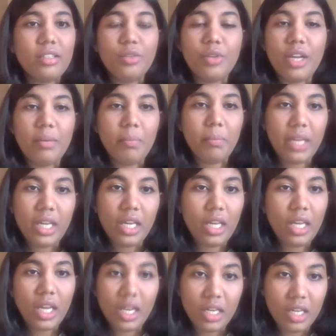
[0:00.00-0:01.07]
you can
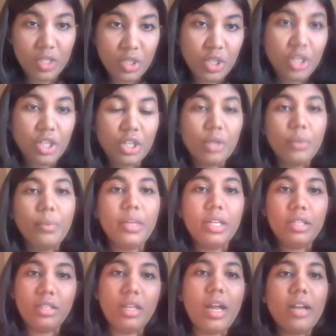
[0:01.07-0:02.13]
be an engineer,
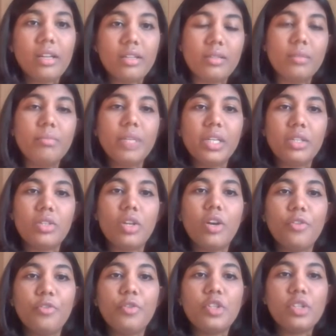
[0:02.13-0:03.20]
where that is a mix
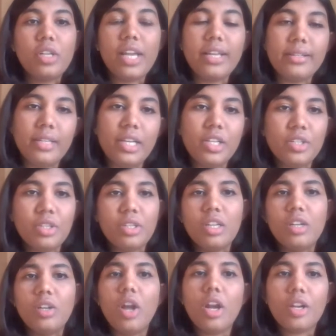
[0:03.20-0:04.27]
of visualization
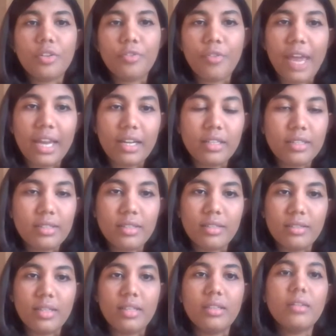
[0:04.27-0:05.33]
and a lot of
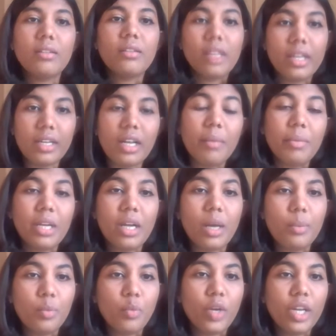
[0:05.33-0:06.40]
analysis, and then coming
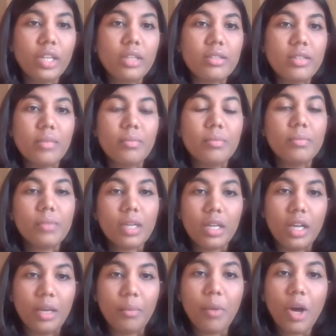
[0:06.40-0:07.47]
up with some
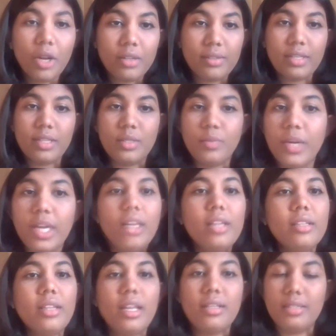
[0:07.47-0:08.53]
models as
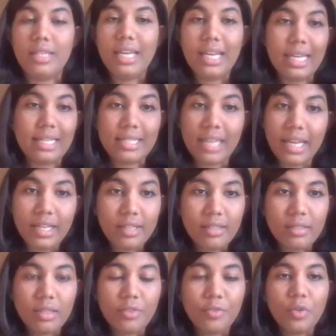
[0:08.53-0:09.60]
well. There's data
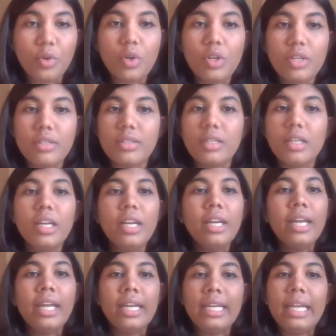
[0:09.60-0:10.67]
scientist, of course,
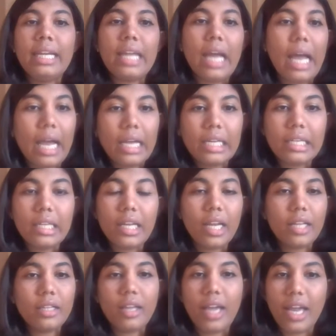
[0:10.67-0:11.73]
data
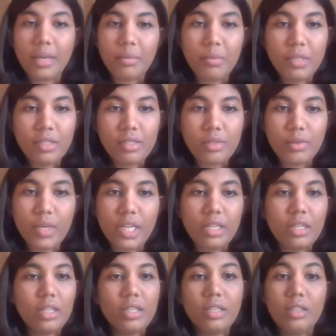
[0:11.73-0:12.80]
architect, the
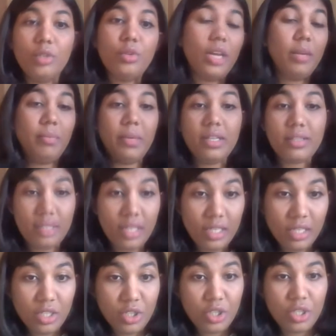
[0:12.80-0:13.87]
administrator. You can be a
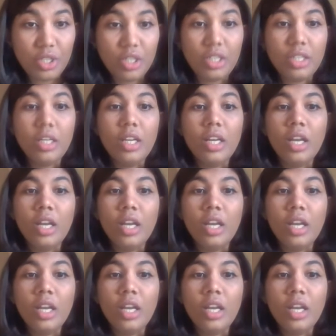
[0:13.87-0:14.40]
statistician.